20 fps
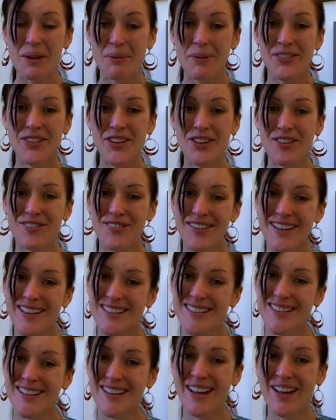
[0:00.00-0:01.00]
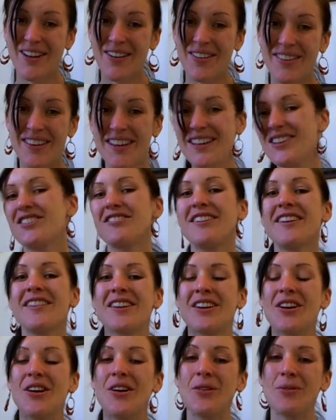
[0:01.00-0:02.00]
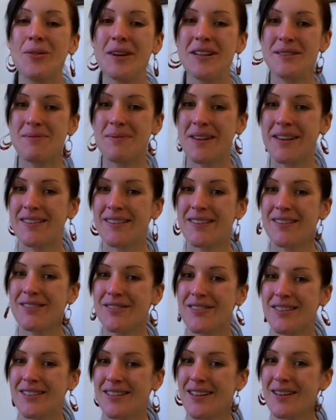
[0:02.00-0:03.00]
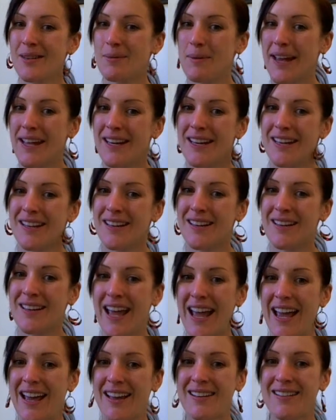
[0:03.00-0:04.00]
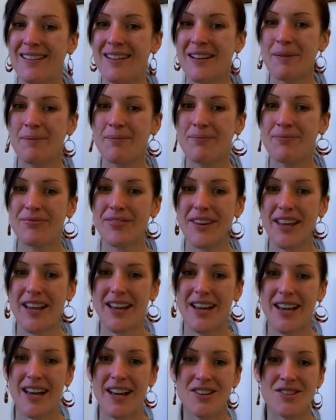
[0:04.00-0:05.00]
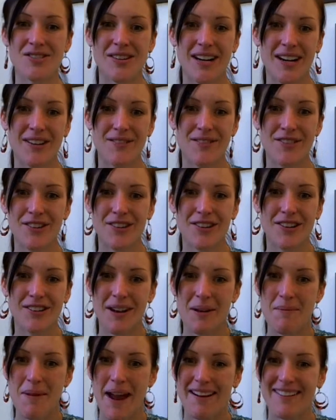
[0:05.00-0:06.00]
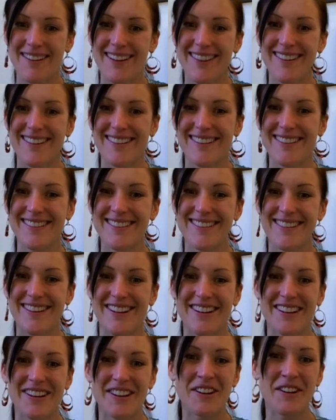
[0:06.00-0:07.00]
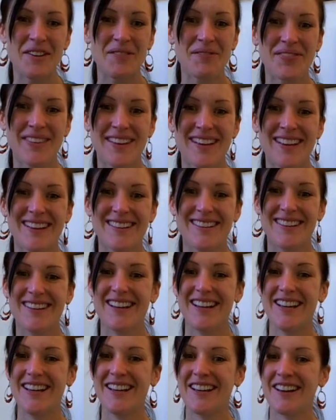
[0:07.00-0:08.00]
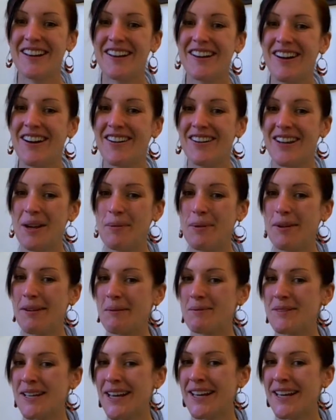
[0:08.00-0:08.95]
keep yourself fit and healthy during the cold winter months of Tasmania and train for a marathon. So here you go. I'll keep you